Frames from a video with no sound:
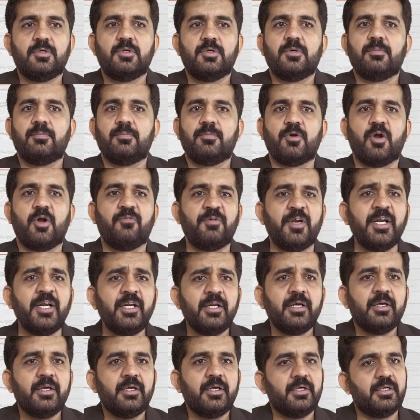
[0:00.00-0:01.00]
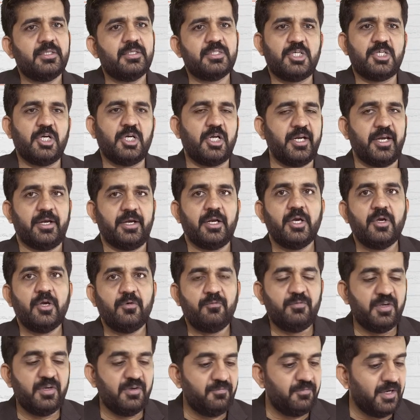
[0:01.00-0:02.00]
Profit? Alright.
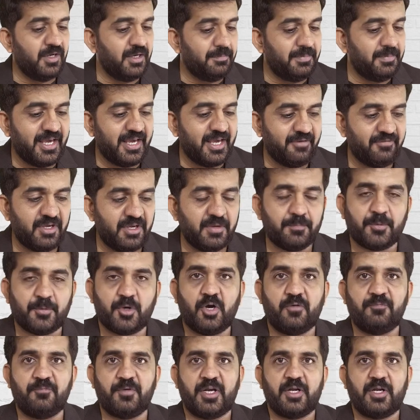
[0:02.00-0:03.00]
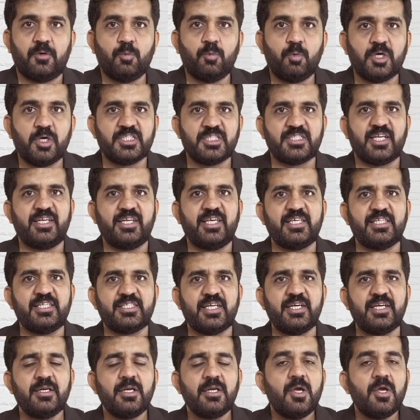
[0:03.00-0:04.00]
We will be having profit. What is the
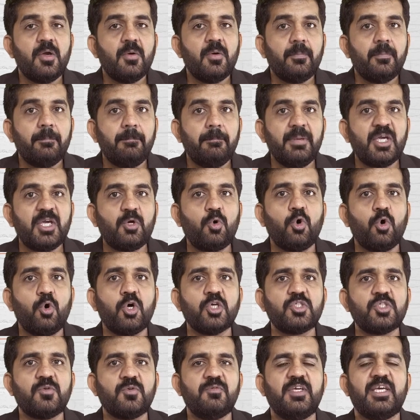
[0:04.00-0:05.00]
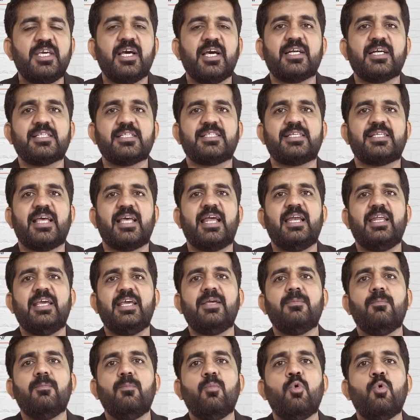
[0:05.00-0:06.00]
reason? Because we are
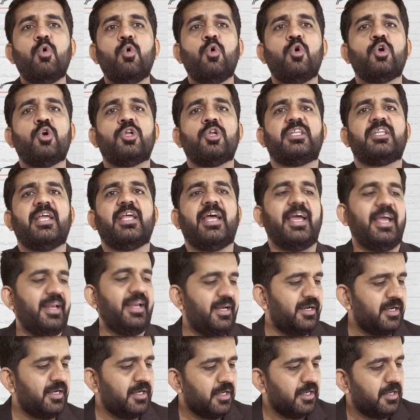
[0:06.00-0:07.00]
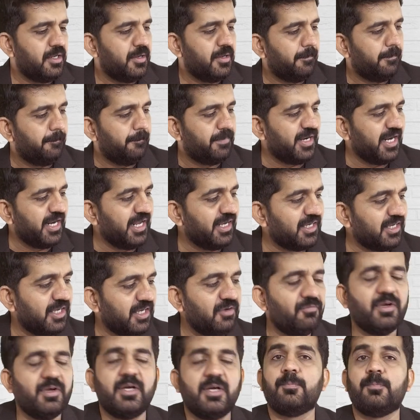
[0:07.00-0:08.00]
selling more than
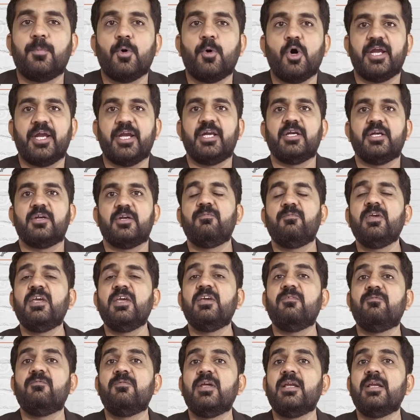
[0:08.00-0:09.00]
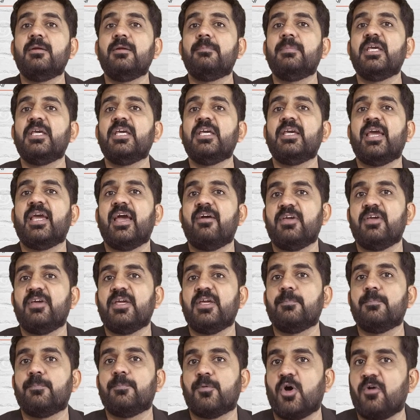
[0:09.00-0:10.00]
break-even point. We will be
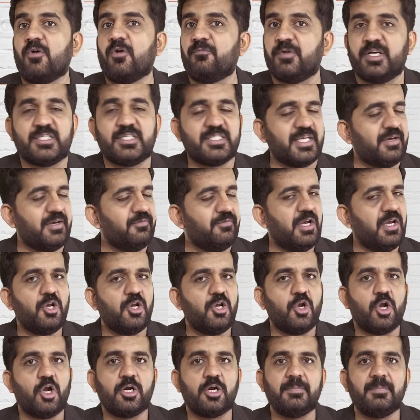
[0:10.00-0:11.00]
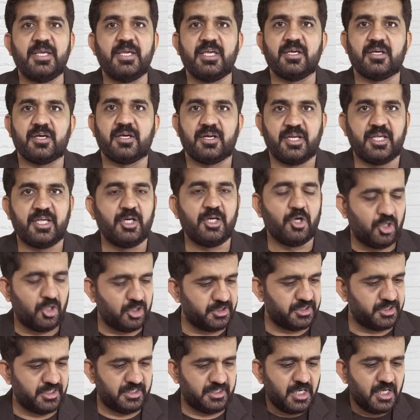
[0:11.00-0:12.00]
having profits and will not be incurring
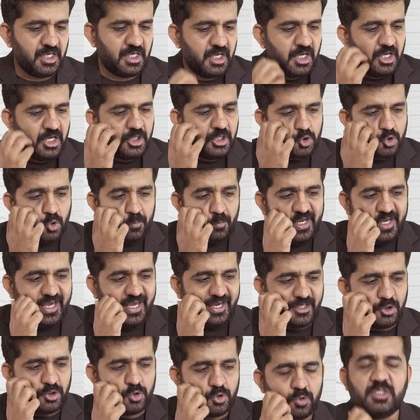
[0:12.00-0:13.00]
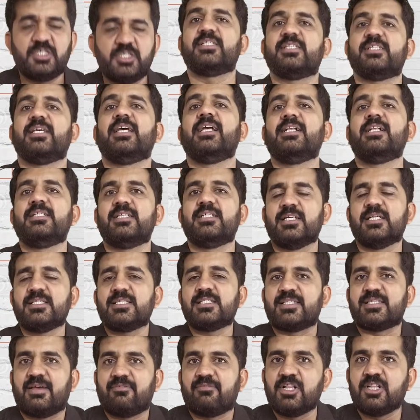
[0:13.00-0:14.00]
losses. So my actual sales is
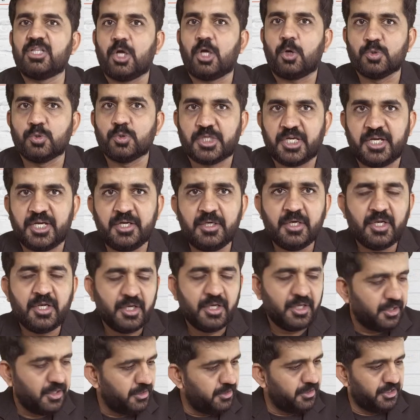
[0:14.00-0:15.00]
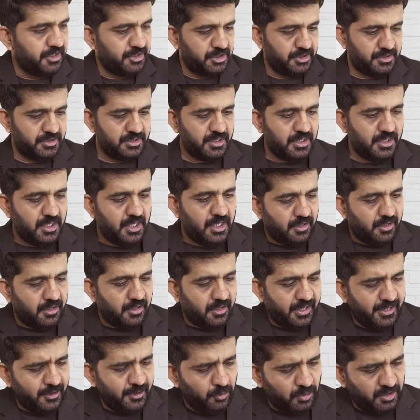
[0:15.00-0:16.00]
7,000 dishes.
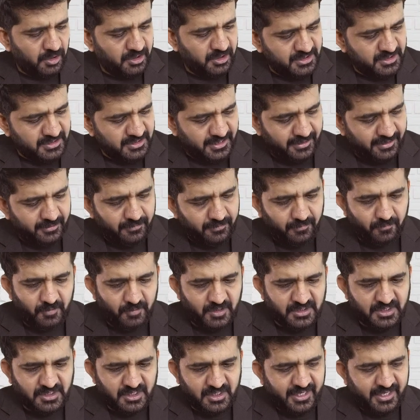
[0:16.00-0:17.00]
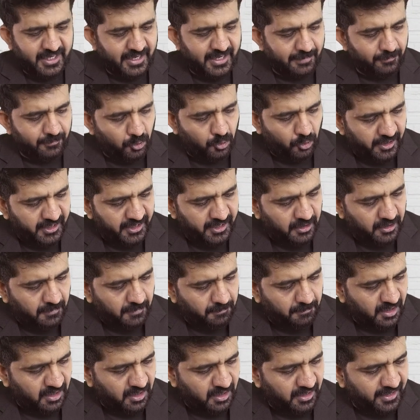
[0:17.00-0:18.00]
Try to understand. Once again, I am drawing
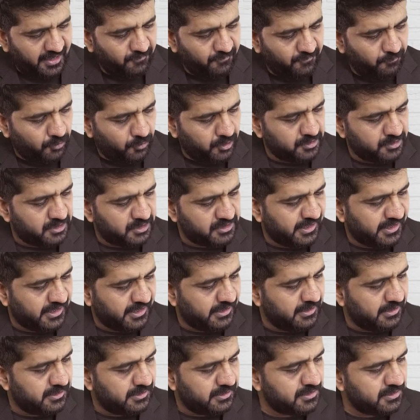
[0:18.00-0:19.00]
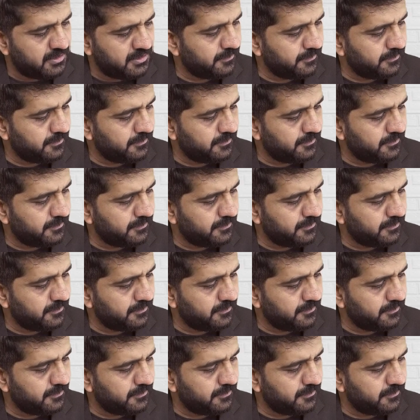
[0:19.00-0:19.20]
number line for the sales.